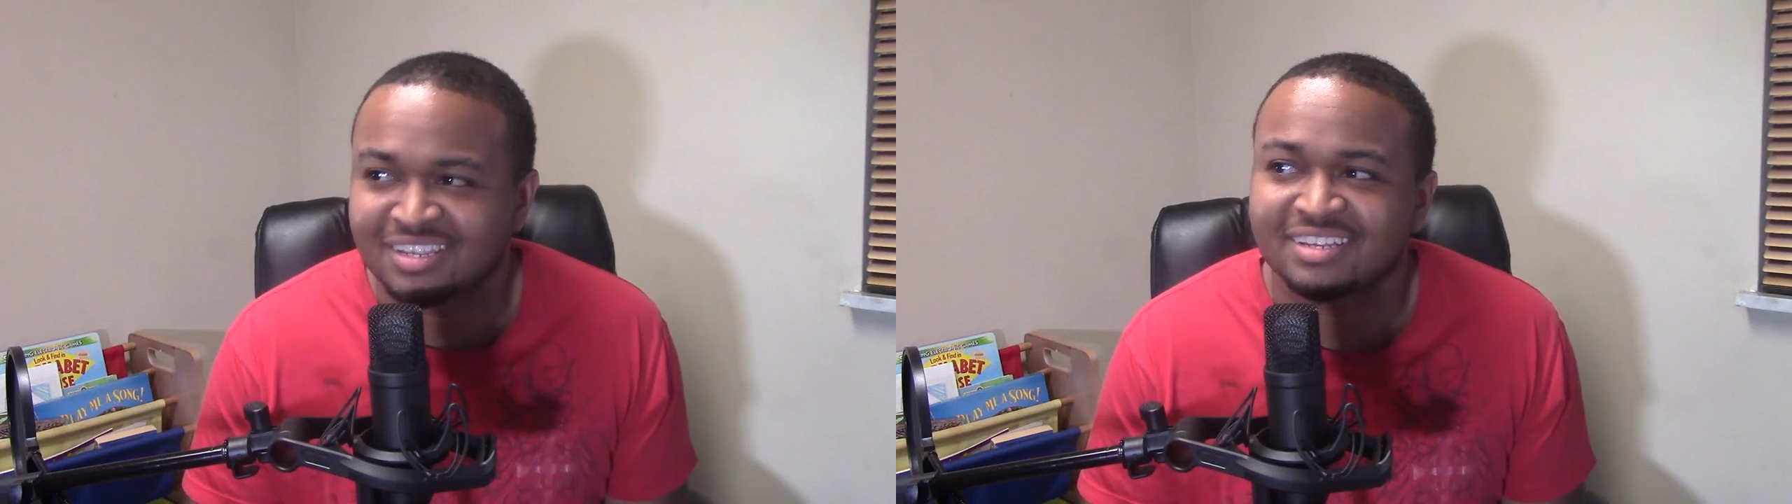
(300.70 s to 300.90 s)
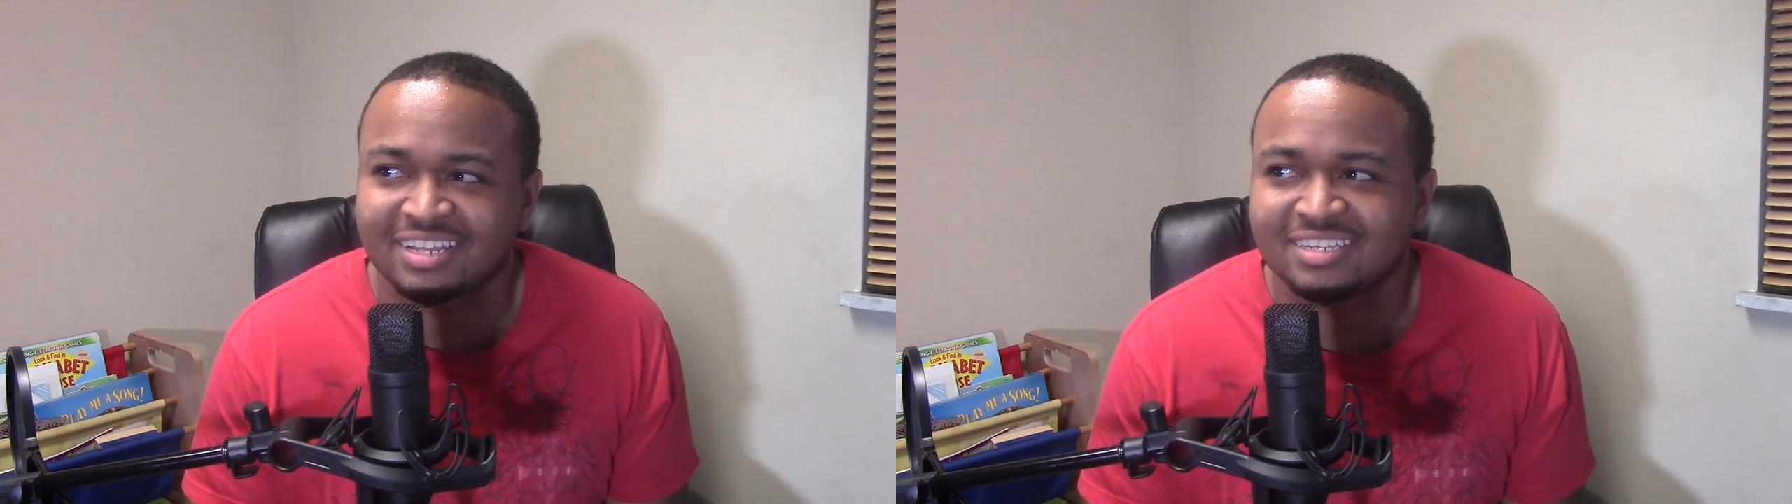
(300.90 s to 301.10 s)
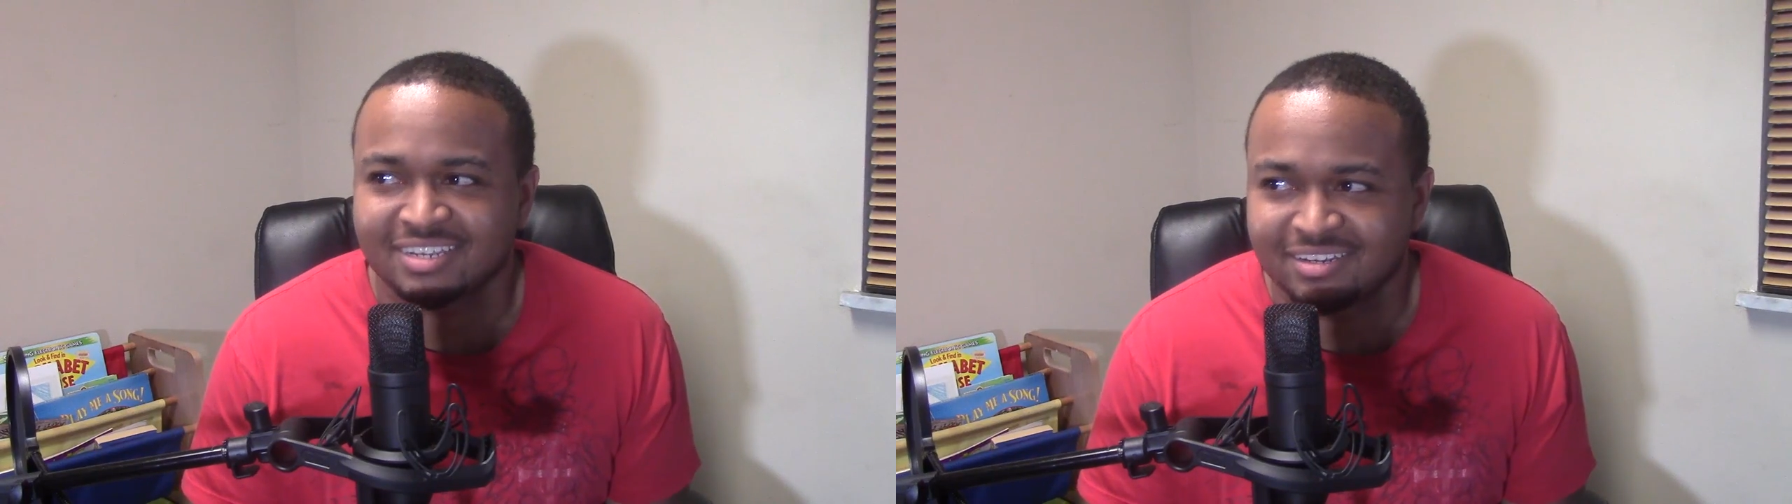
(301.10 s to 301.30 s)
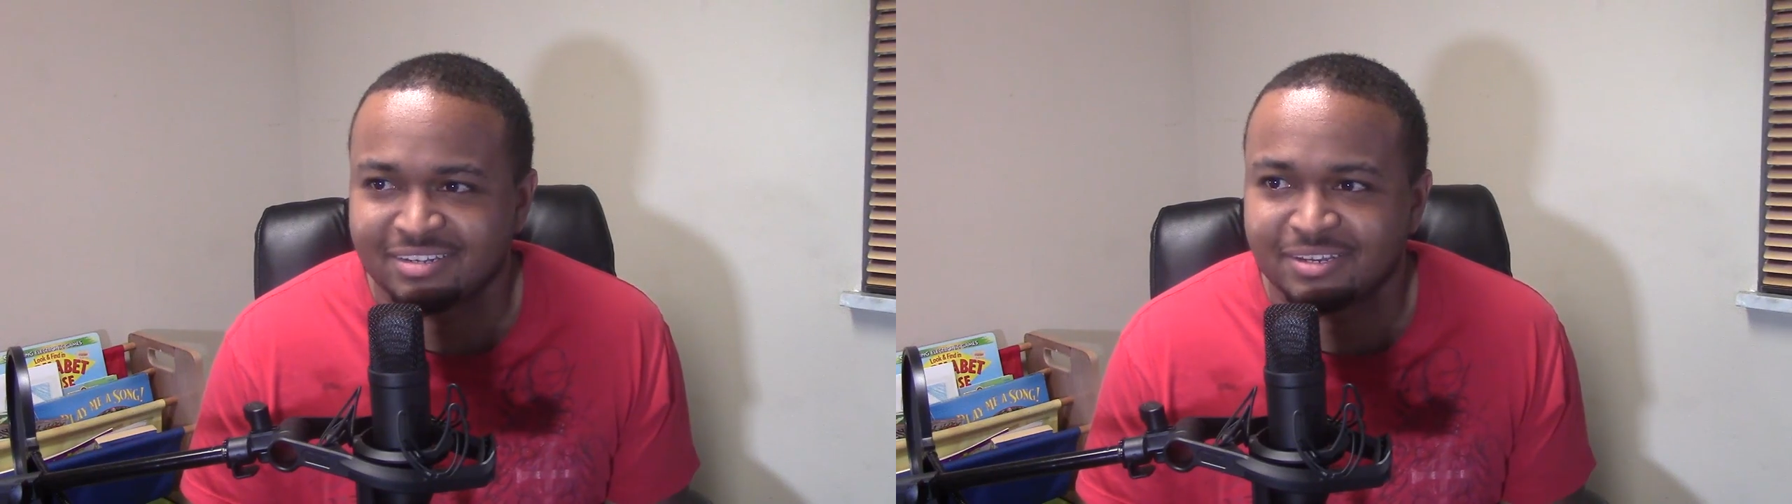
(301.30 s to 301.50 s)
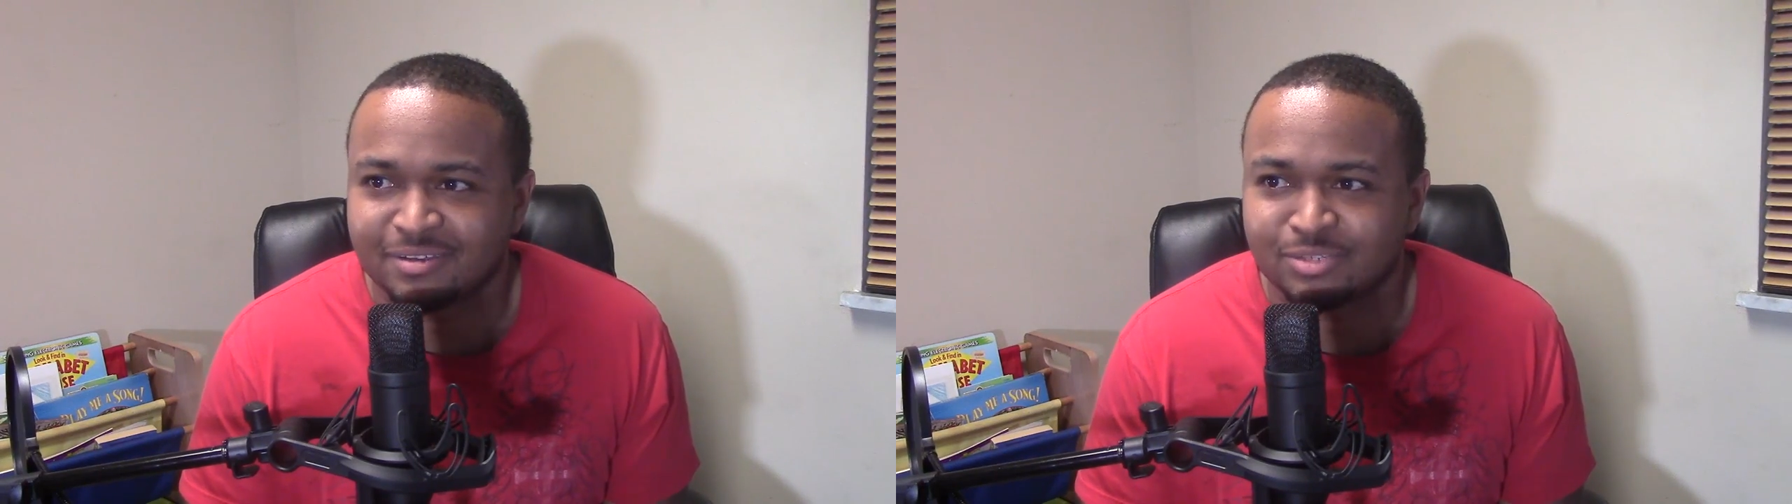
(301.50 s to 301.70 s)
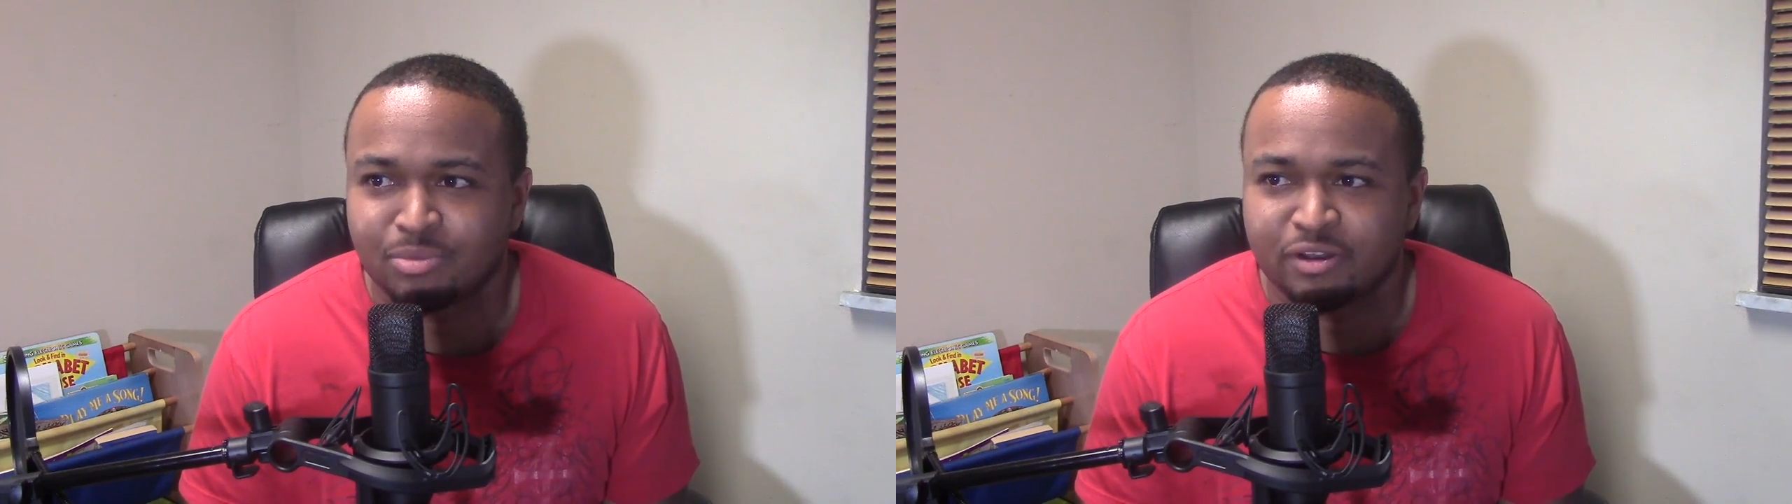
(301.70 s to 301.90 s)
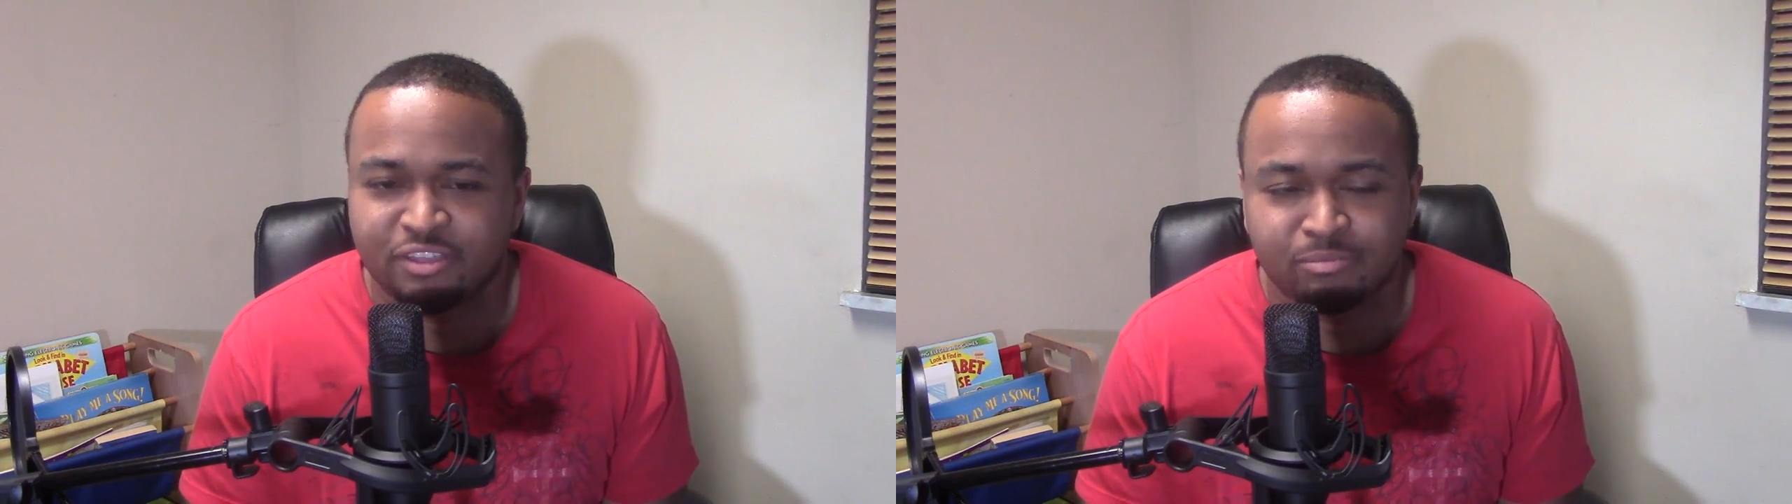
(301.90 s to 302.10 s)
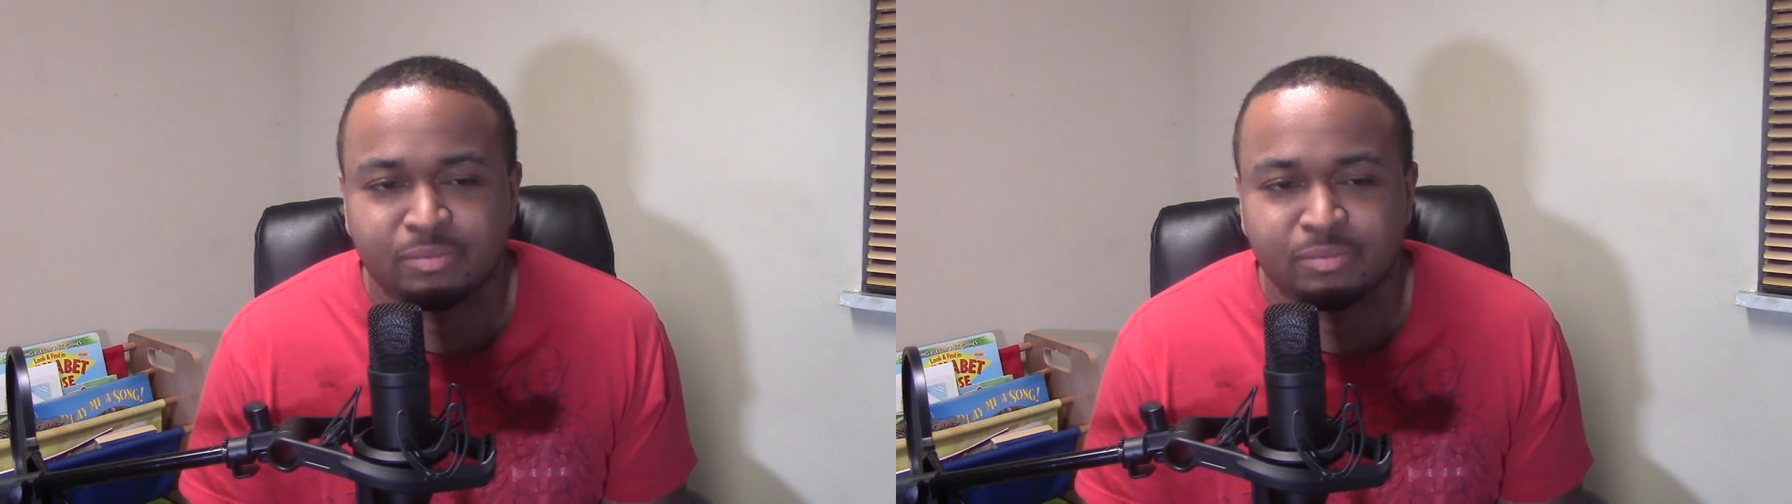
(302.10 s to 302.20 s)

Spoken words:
So like, that's a good deal. That's better than